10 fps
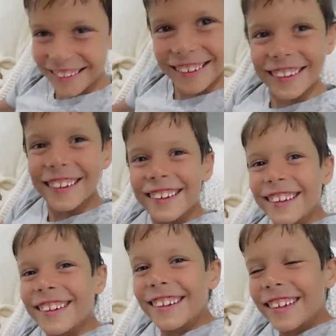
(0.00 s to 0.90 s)

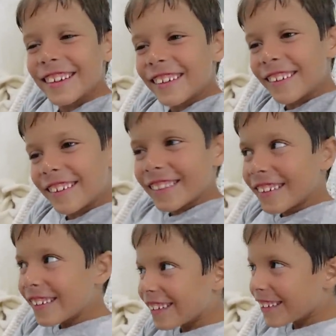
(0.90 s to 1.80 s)
What's your idea for
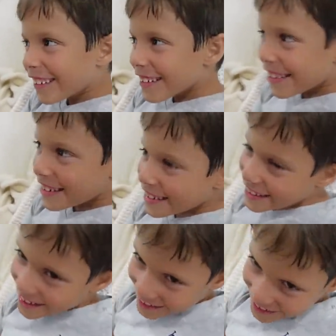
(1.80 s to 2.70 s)
YouTube? What's your channel
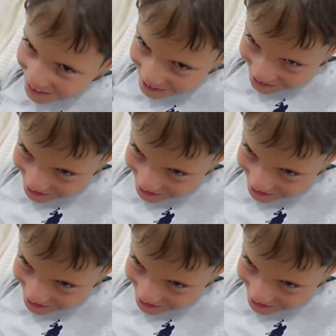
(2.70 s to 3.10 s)
gonna be called?